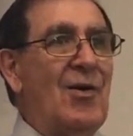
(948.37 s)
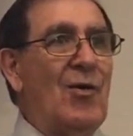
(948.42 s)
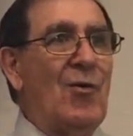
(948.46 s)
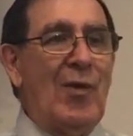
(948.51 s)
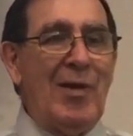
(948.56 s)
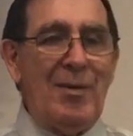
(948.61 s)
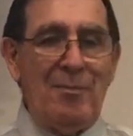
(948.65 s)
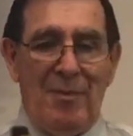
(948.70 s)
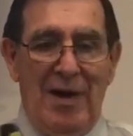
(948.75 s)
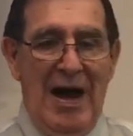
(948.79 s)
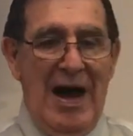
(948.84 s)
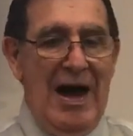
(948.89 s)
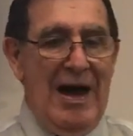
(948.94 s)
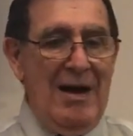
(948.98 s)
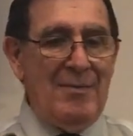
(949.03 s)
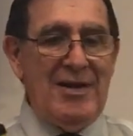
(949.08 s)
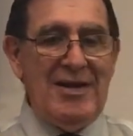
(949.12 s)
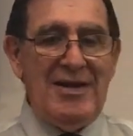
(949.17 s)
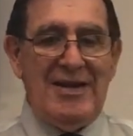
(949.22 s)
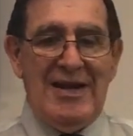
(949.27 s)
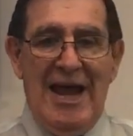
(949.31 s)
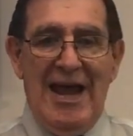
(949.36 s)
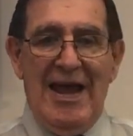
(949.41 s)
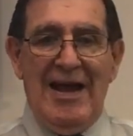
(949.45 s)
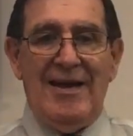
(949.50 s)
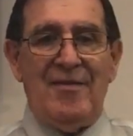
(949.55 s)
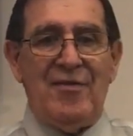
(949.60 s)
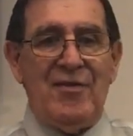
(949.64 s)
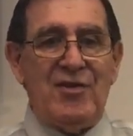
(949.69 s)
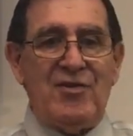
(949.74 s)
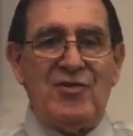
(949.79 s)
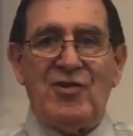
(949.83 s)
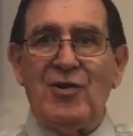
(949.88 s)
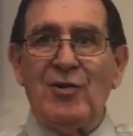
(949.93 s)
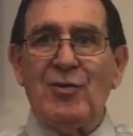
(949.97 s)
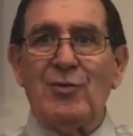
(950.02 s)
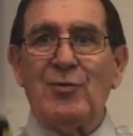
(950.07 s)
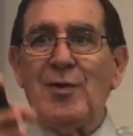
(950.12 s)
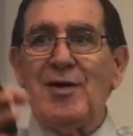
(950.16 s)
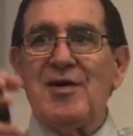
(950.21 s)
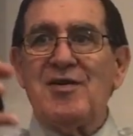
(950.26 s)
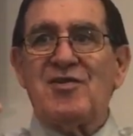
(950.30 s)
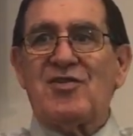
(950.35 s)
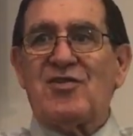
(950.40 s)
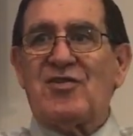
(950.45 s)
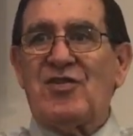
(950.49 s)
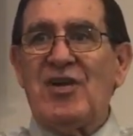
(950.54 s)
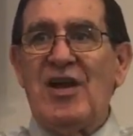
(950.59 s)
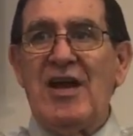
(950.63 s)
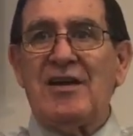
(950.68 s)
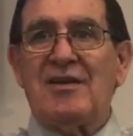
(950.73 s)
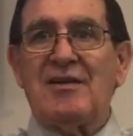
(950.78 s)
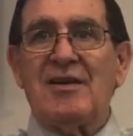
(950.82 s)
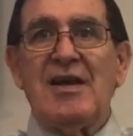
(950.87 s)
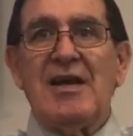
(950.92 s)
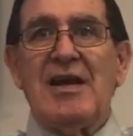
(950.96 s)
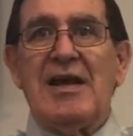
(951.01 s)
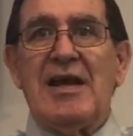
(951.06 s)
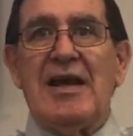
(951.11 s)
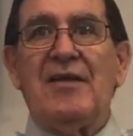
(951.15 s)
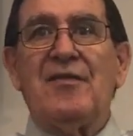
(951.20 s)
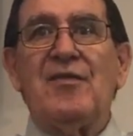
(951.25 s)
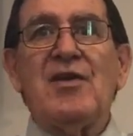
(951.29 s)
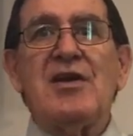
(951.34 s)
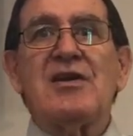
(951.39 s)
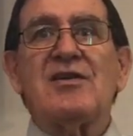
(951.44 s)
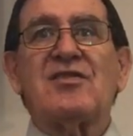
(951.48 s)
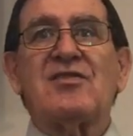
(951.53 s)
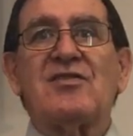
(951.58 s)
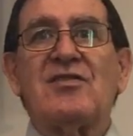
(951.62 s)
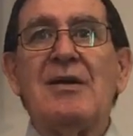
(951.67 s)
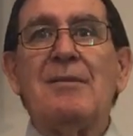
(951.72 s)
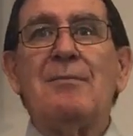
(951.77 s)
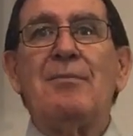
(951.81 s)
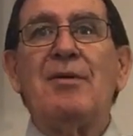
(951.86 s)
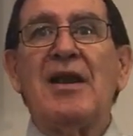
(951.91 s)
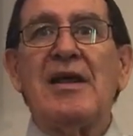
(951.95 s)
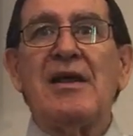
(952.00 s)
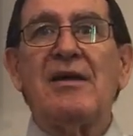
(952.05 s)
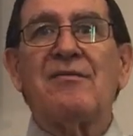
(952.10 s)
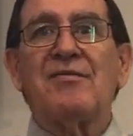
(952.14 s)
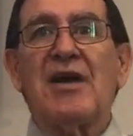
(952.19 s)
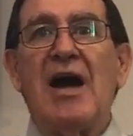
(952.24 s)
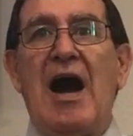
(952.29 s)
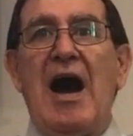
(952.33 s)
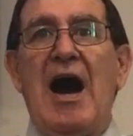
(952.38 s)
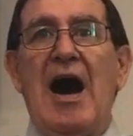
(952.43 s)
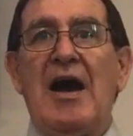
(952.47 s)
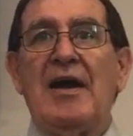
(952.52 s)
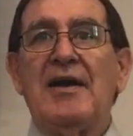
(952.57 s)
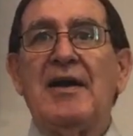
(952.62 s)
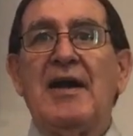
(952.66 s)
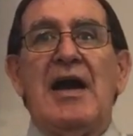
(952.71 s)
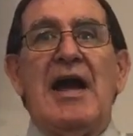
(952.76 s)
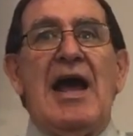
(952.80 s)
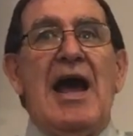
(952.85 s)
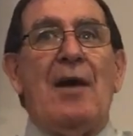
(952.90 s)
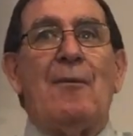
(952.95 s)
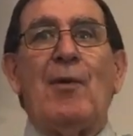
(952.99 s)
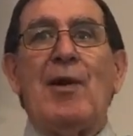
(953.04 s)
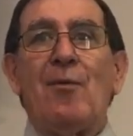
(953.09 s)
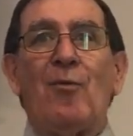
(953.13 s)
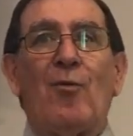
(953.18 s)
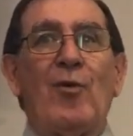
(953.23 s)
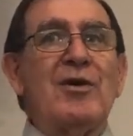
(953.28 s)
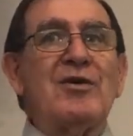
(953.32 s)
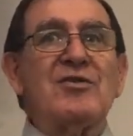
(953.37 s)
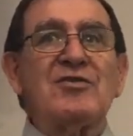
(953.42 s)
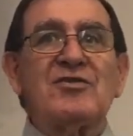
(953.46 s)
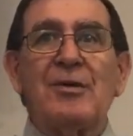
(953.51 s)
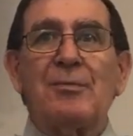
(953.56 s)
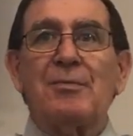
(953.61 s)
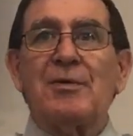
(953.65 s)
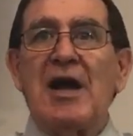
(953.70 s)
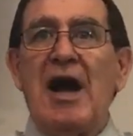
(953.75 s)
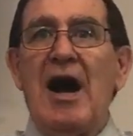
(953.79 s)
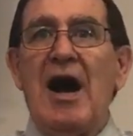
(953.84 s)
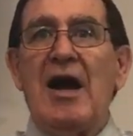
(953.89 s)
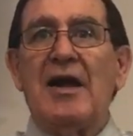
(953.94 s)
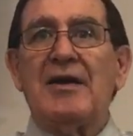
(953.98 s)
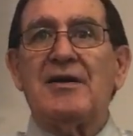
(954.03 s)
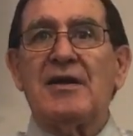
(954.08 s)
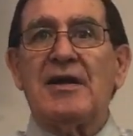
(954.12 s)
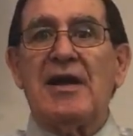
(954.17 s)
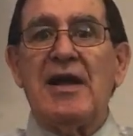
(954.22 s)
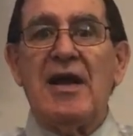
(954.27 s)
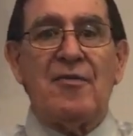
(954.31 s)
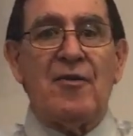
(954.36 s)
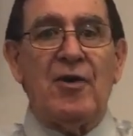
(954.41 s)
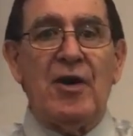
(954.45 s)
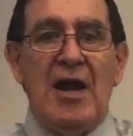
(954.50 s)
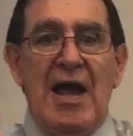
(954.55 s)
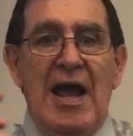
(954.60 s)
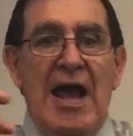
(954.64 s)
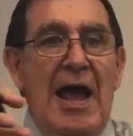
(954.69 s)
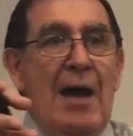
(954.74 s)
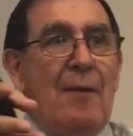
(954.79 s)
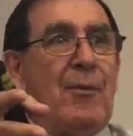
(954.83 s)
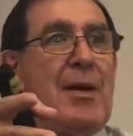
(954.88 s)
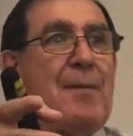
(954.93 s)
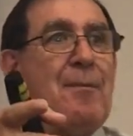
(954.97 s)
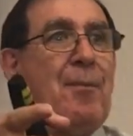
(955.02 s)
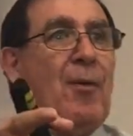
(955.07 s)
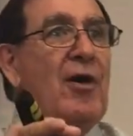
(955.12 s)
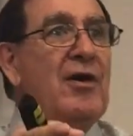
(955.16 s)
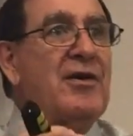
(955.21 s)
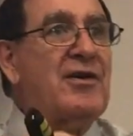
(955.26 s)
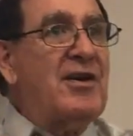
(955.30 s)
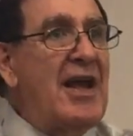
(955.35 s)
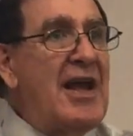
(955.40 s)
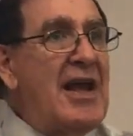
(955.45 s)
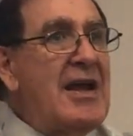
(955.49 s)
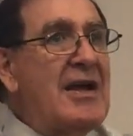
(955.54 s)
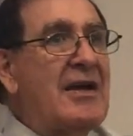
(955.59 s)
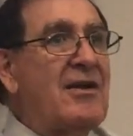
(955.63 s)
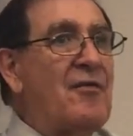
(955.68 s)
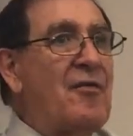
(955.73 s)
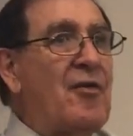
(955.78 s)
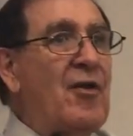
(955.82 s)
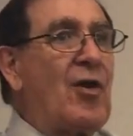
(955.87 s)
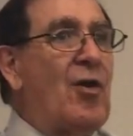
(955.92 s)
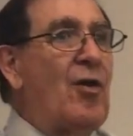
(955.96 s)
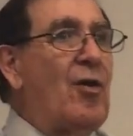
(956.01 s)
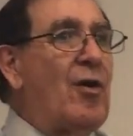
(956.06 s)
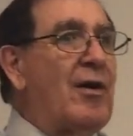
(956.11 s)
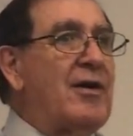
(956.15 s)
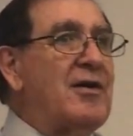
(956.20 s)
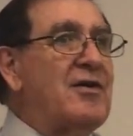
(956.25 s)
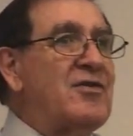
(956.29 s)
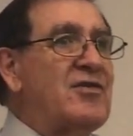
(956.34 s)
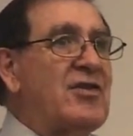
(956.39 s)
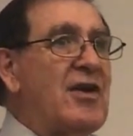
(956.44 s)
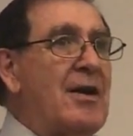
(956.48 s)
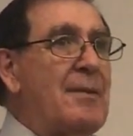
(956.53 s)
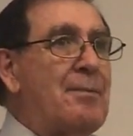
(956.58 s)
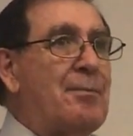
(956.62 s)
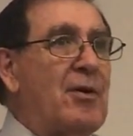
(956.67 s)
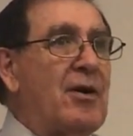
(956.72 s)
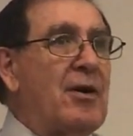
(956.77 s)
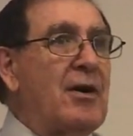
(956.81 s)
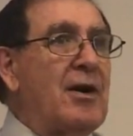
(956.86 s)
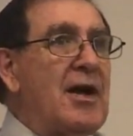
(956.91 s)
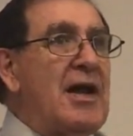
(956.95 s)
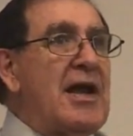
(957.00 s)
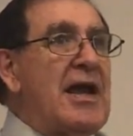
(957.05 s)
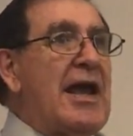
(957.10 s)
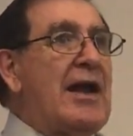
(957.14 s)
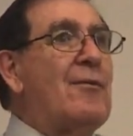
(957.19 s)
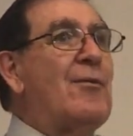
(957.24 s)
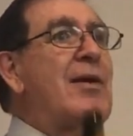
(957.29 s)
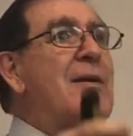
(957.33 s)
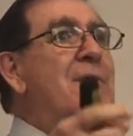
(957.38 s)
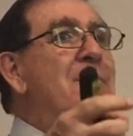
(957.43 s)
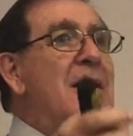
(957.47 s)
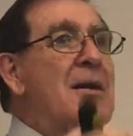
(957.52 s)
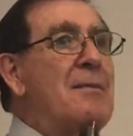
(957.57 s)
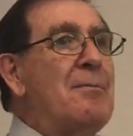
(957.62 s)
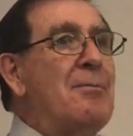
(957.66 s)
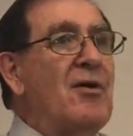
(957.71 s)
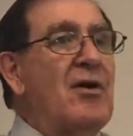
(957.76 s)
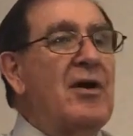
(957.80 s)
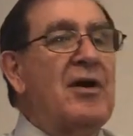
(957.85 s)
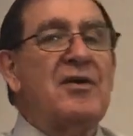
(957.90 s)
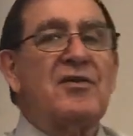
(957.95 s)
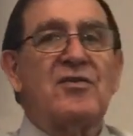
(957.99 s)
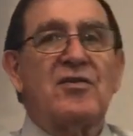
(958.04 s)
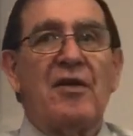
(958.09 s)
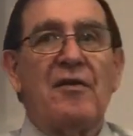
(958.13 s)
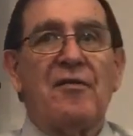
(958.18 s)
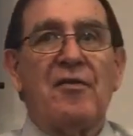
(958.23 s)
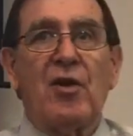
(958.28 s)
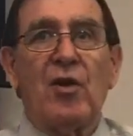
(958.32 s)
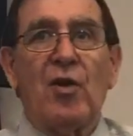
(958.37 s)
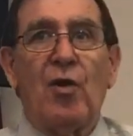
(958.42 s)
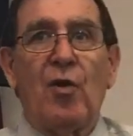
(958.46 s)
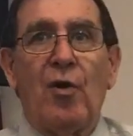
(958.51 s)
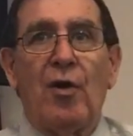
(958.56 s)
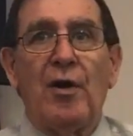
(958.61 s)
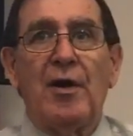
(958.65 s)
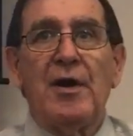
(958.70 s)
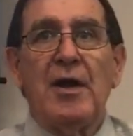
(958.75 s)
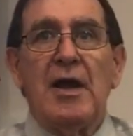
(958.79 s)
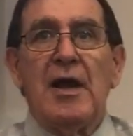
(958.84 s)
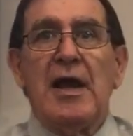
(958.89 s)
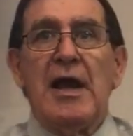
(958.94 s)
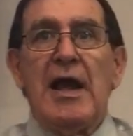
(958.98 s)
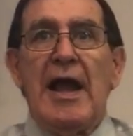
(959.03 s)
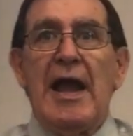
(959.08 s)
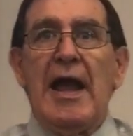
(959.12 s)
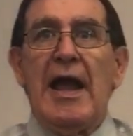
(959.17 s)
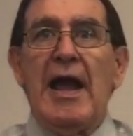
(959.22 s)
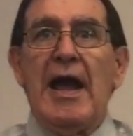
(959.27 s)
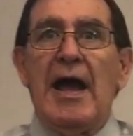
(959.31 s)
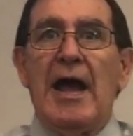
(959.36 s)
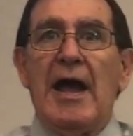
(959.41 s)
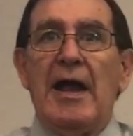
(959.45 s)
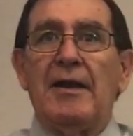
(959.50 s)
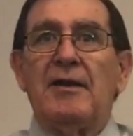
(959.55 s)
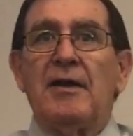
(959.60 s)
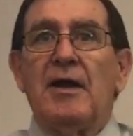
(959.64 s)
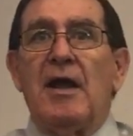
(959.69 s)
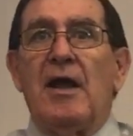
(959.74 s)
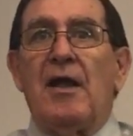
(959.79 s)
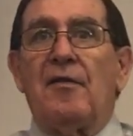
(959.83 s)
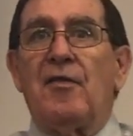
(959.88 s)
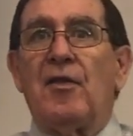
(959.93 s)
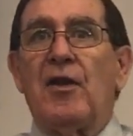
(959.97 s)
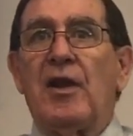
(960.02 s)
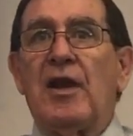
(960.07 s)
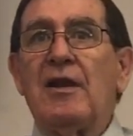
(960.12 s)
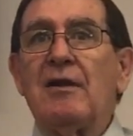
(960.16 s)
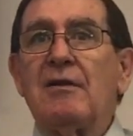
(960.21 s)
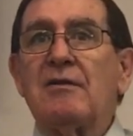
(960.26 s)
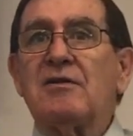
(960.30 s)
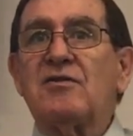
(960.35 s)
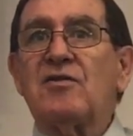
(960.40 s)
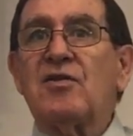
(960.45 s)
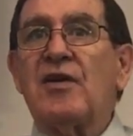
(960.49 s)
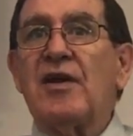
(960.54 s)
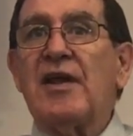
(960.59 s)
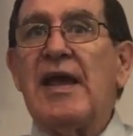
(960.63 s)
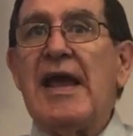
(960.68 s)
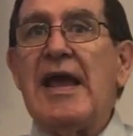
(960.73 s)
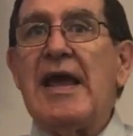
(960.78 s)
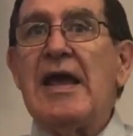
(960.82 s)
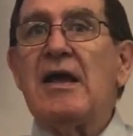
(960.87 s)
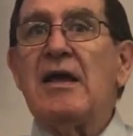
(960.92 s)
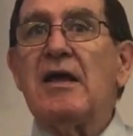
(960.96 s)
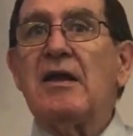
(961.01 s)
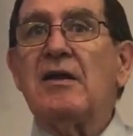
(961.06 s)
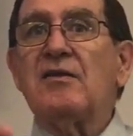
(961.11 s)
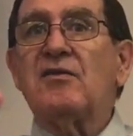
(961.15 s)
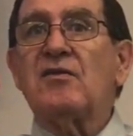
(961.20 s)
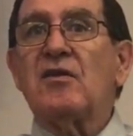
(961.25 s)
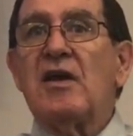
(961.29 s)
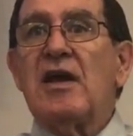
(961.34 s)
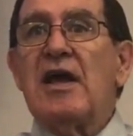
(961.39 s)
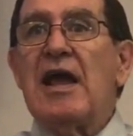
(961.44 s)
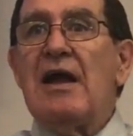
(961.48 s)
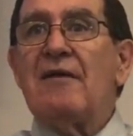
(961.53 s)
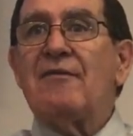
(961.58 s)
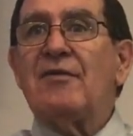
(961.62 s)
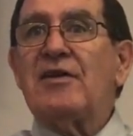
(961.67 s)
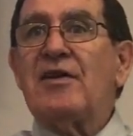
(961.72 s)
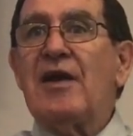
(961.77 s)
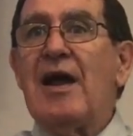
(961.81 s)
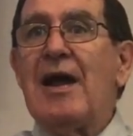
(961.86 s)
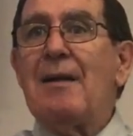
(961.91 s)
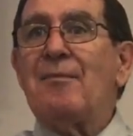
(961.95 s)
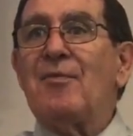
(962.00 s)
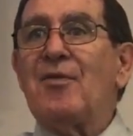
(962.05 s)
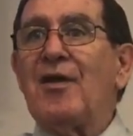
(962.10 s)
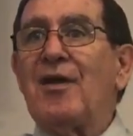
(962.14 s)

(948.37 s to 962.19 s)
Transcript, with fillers: When mom and dad and the children sit in the assembly of God and we worship God together and we partake of the Lord's Supper in remembrance of the Lord, and the little hands, every time